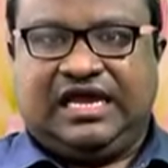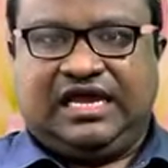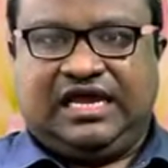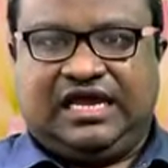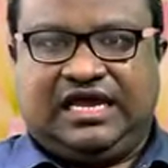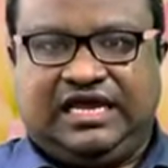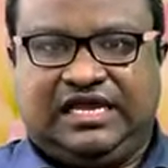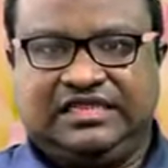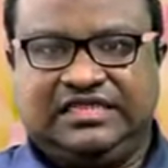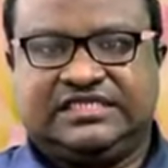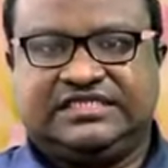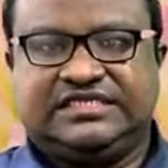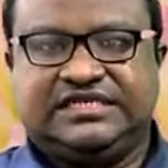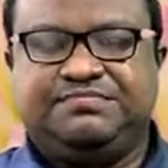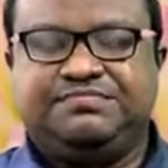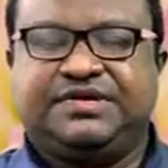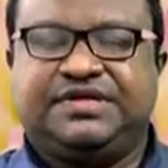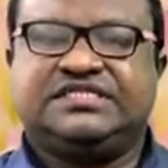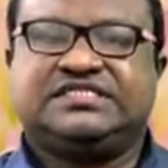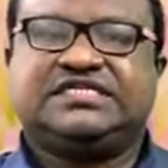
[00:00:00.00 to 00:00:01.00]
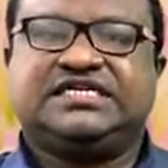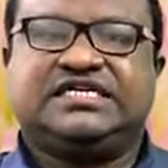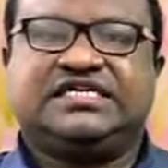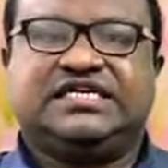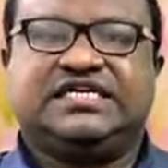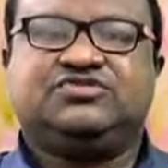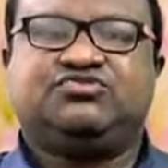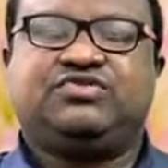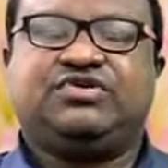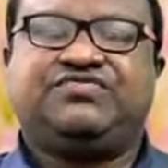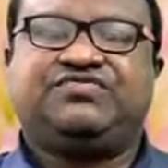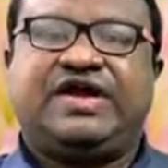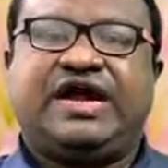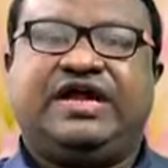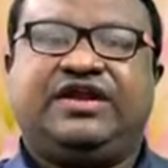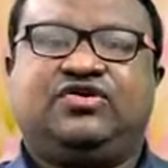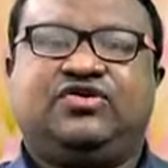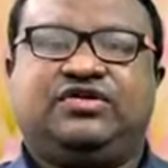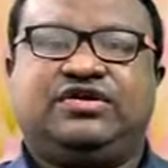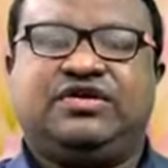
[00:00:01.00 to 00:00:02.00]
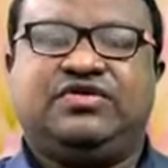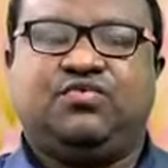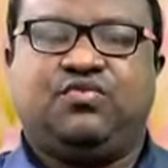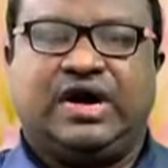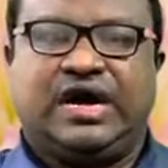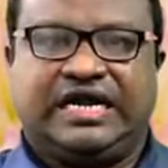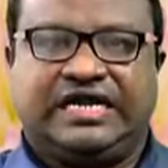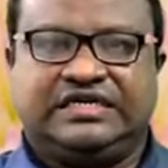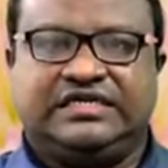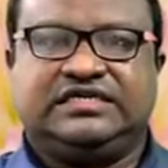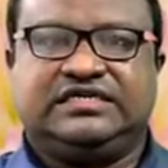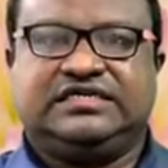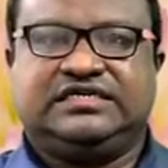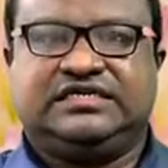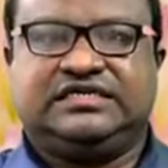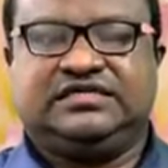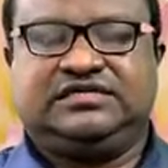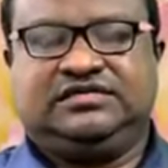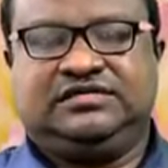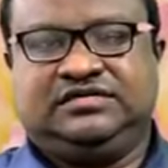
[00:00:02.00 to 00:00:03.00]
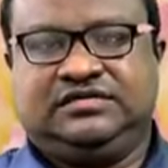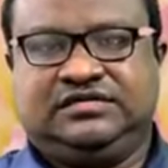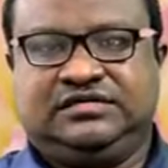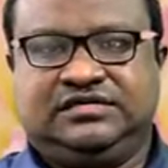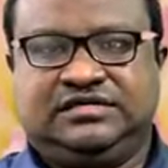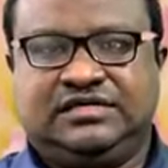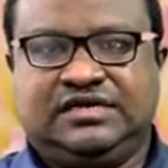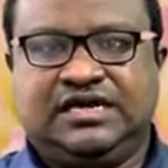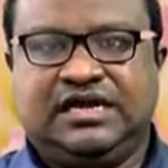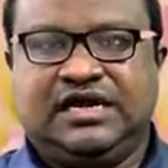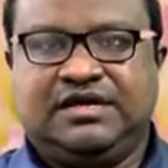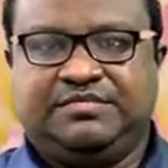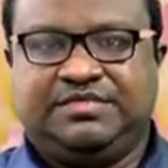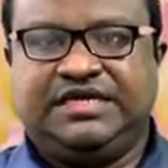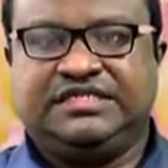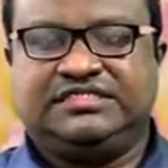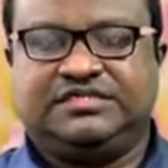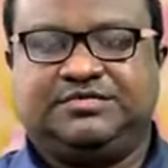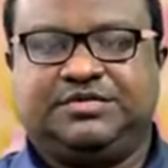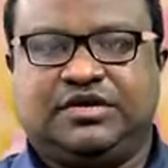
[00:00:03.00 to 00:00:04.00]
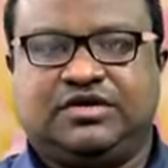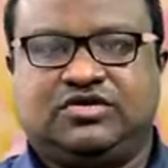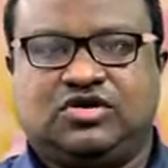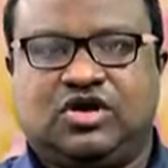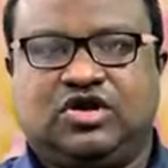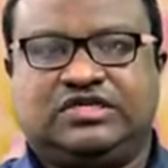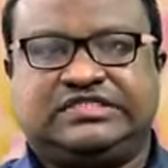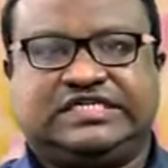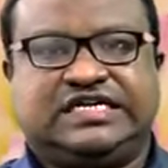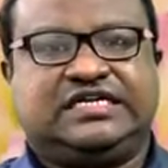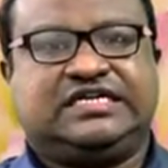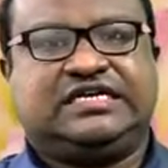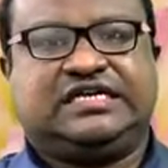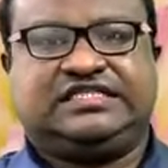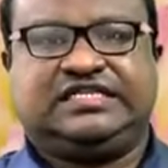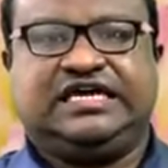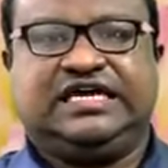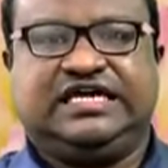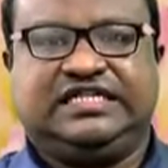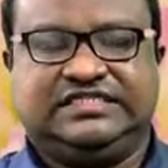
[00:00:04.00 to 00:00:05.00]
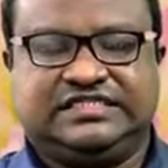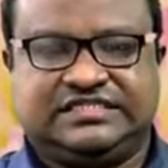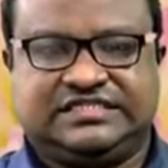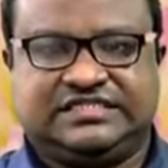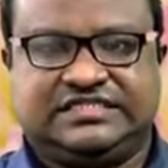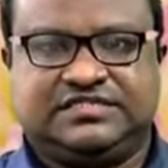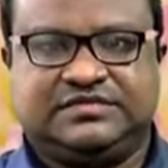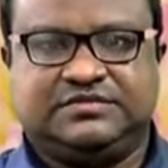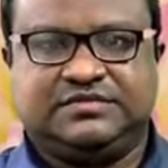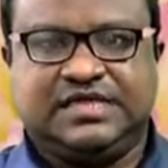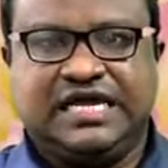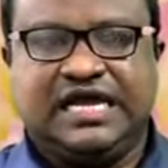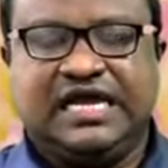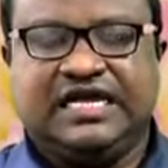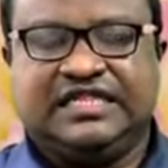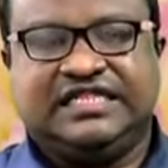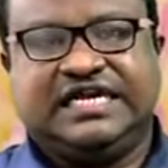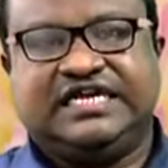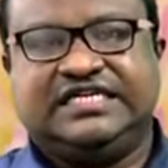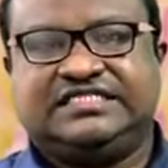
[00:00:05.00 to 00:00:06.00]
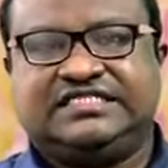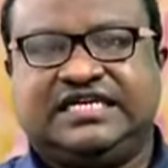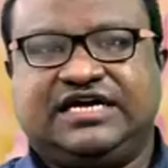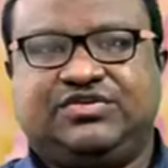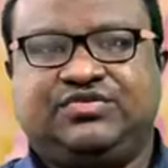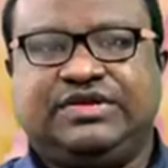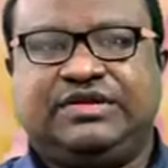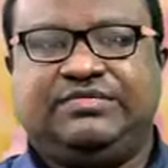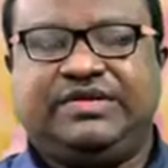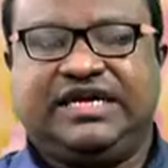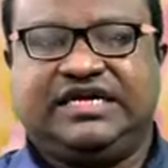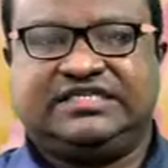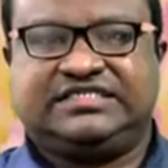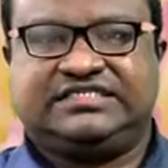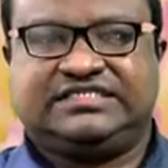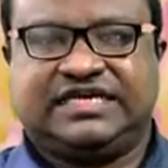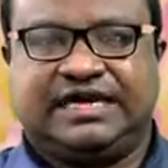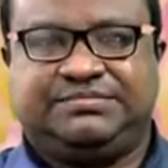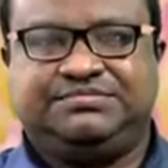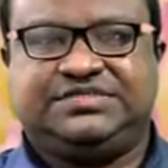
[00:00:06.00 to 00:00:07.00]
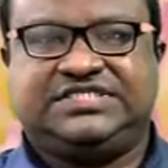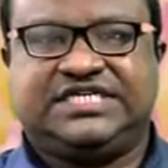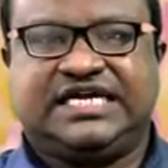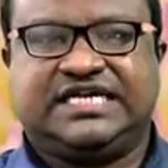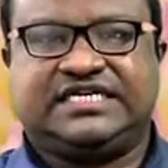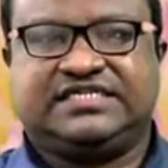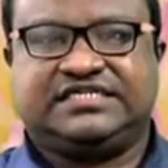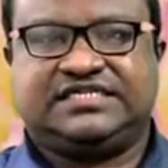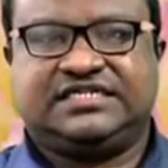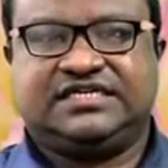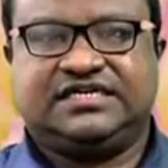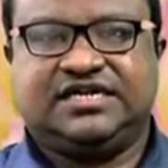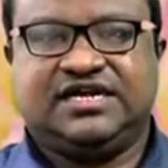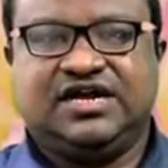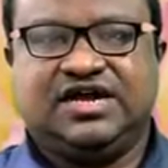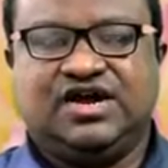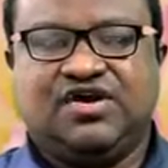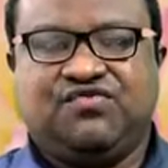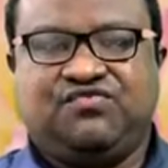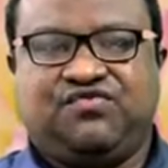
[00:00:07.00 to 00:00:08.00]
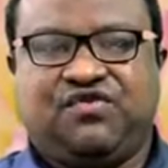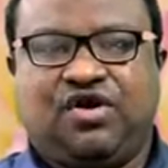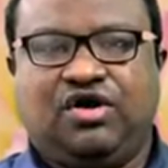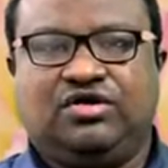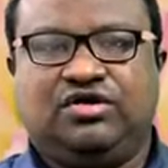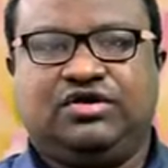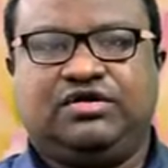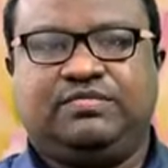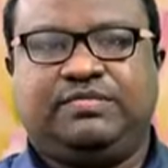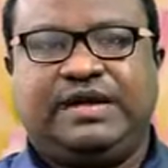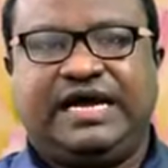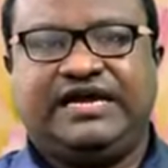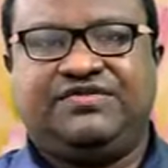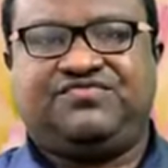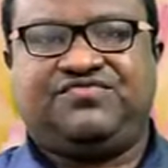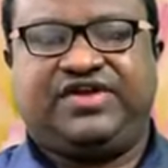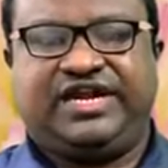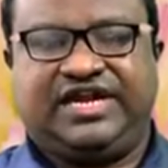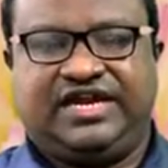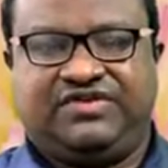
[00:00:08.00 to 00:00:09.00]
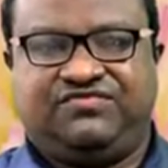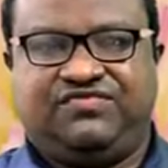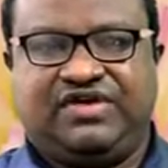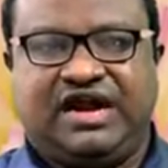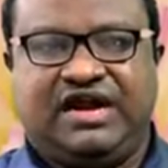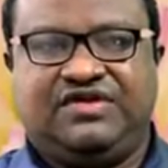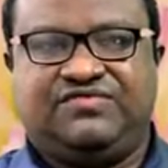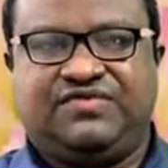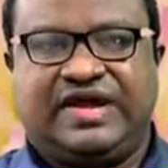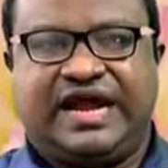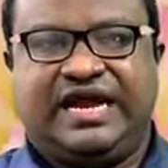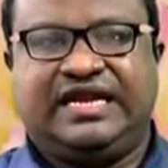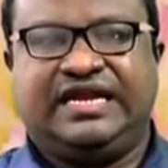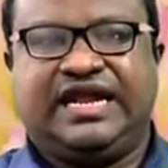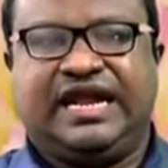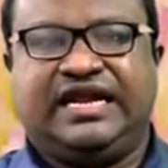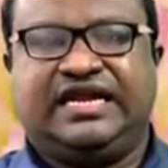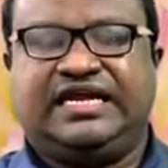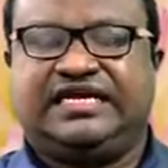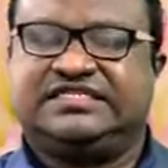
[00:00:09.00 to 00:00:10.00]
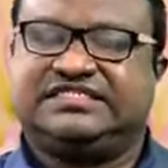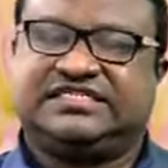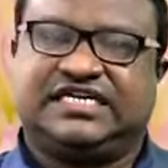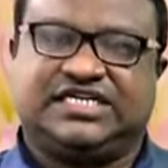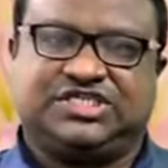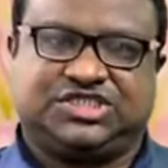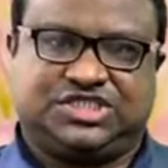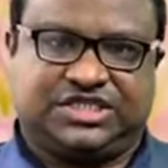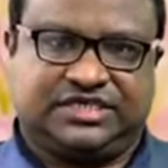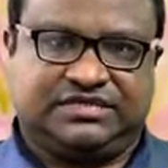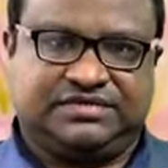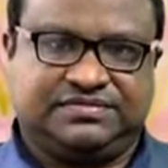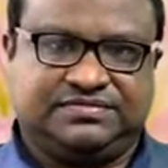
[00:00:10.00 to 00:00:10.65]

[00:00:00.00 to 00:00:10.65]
In the simple sentence, we find only one principal clause and nothing else. That is, there will be a subject followed by a finite verb and an extension.